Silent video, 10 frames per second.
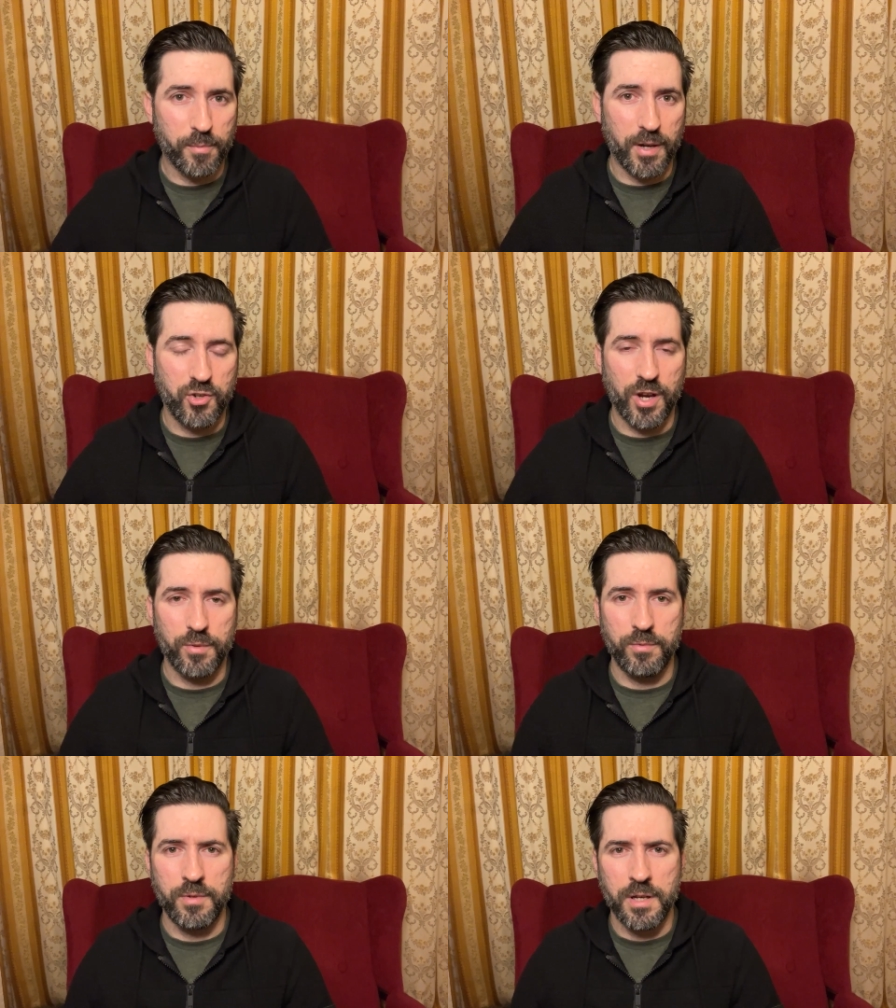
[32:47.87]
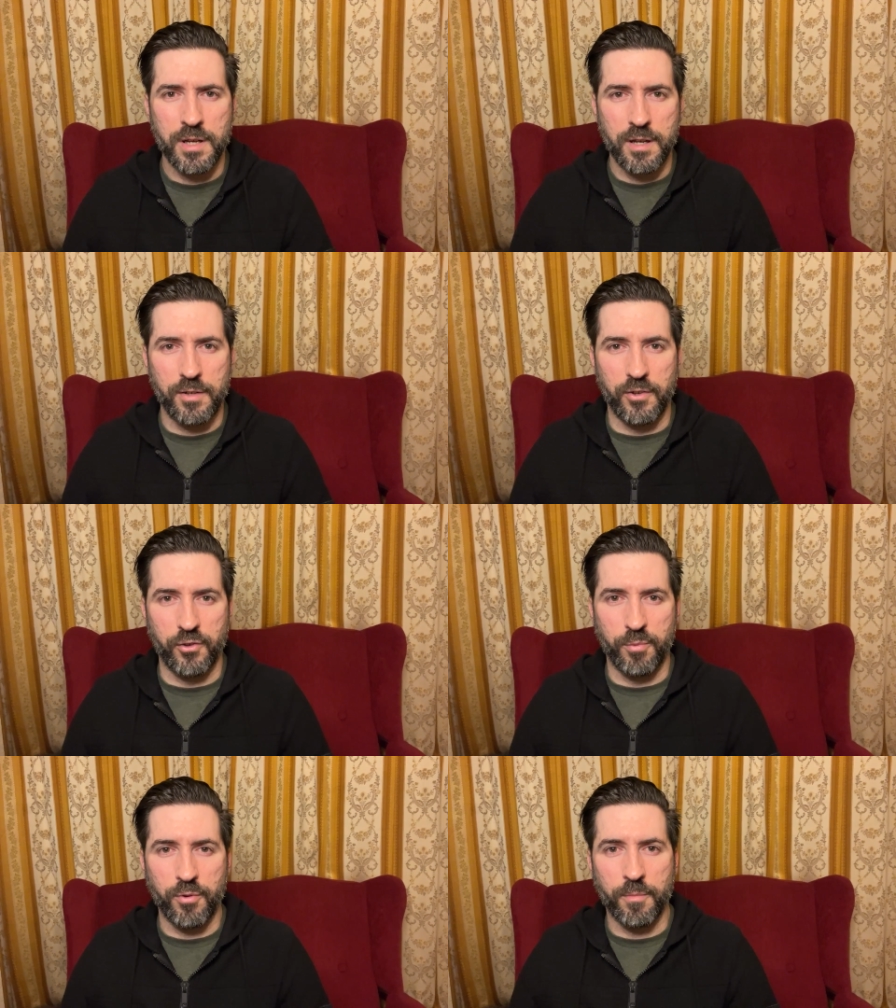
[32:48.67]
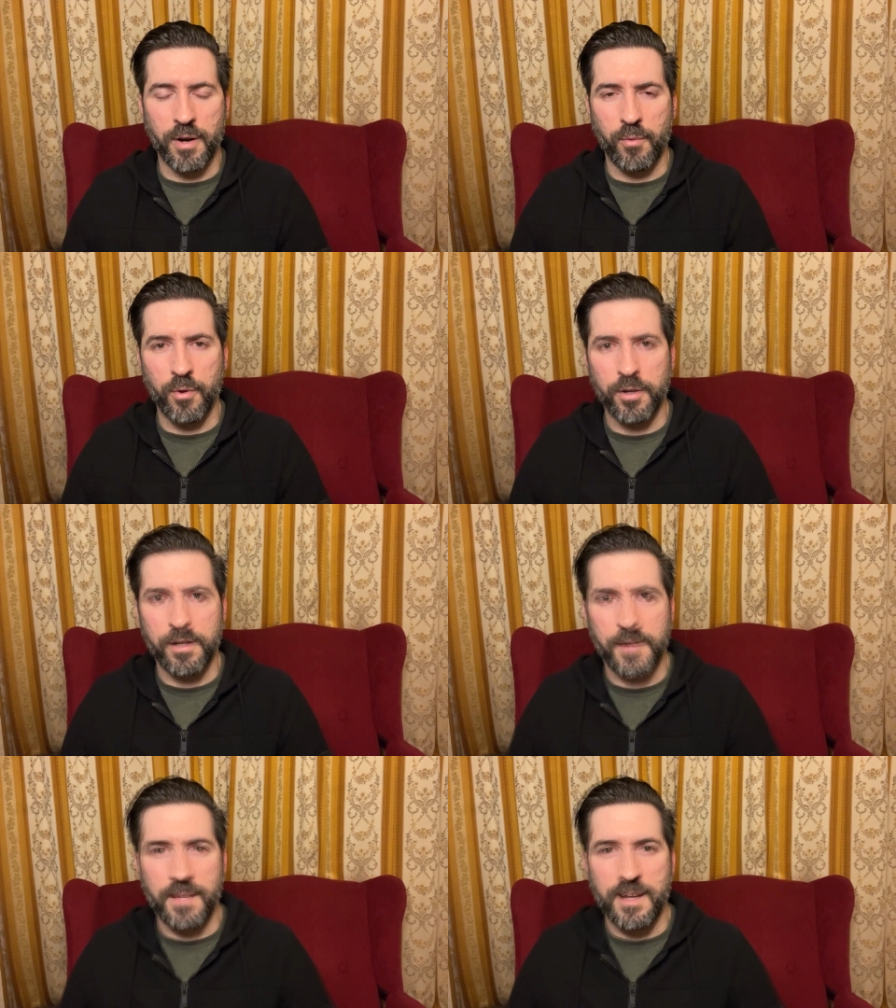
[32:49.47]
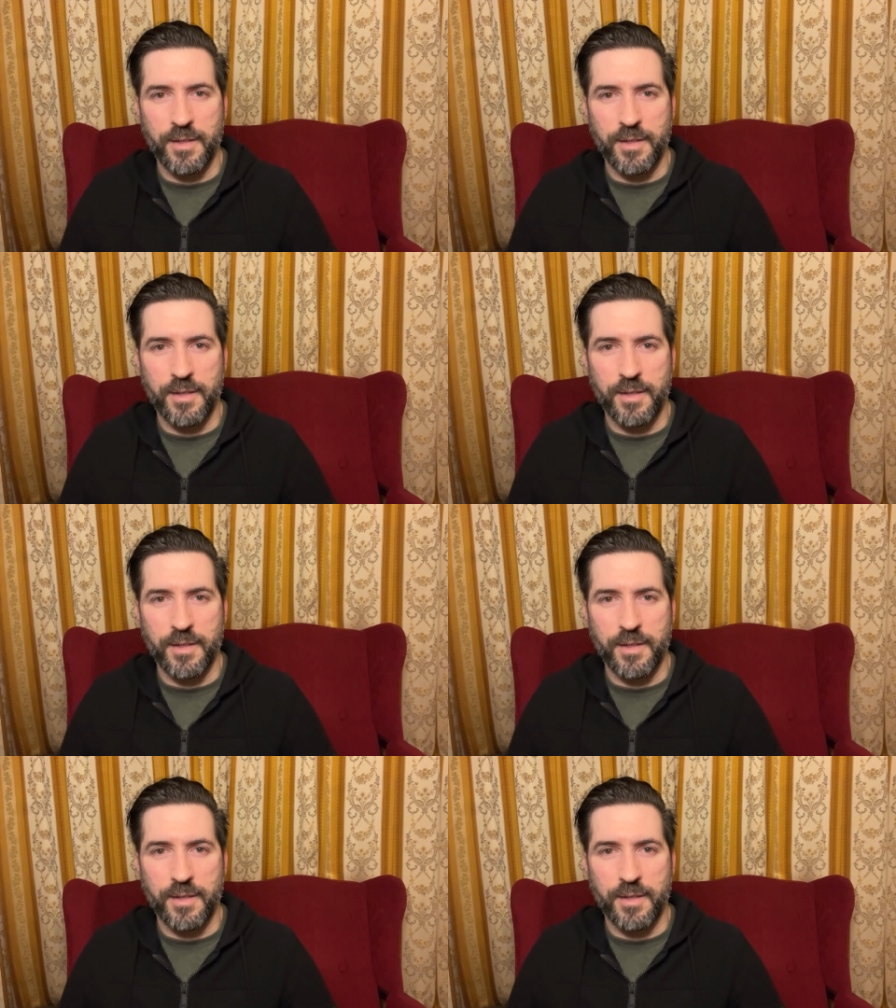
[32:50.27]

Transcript: my channel to support my work.